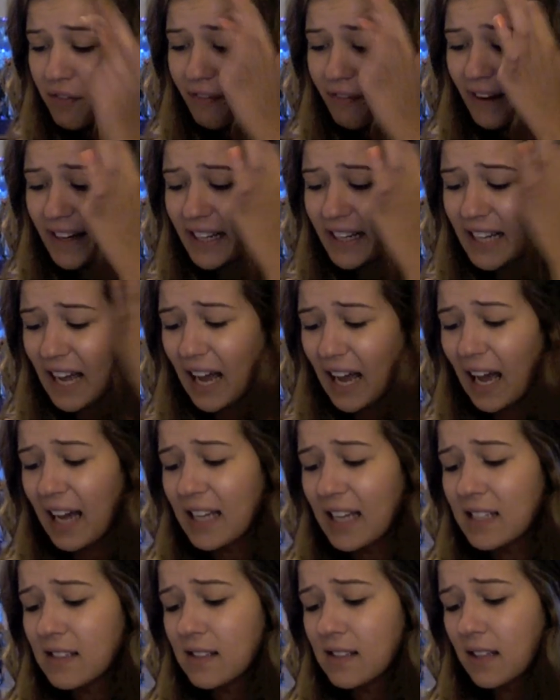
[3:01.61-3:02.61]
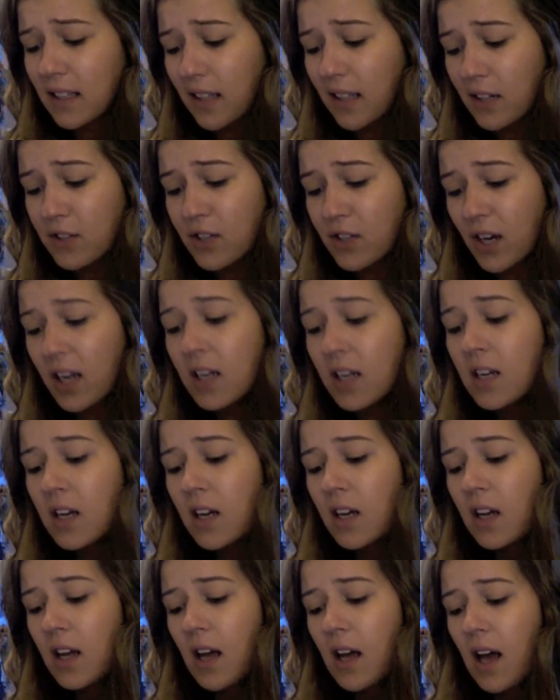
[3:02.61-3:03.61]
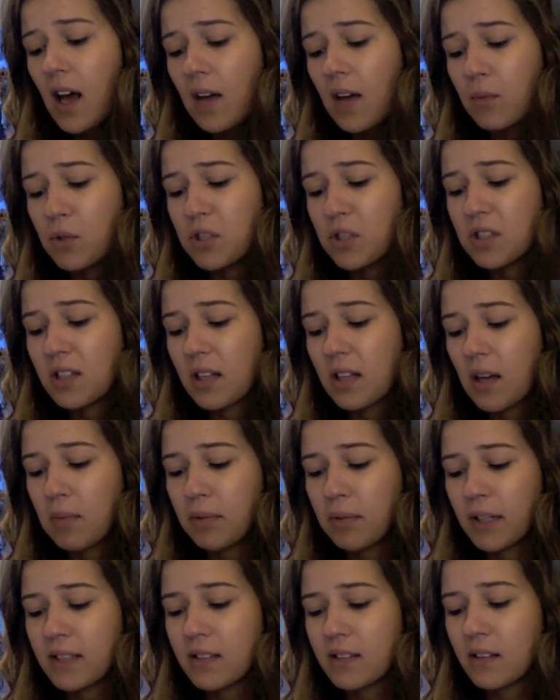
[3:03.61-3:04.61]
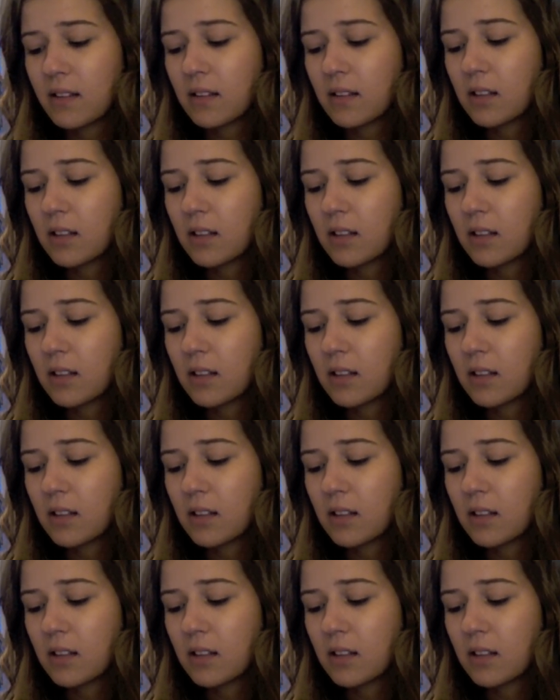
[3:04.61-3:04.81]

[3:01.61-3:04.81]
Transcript: Fighting Ice Cleanser, um, which is the complexion,